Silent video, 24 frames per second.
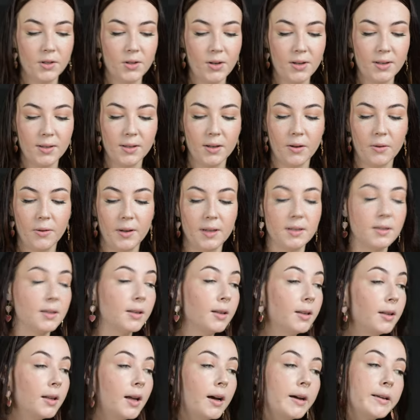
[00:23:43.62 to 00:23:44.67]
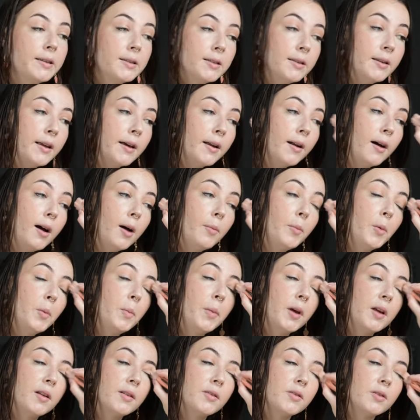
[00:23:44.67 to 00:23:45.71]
Just going to lighten that up a bit,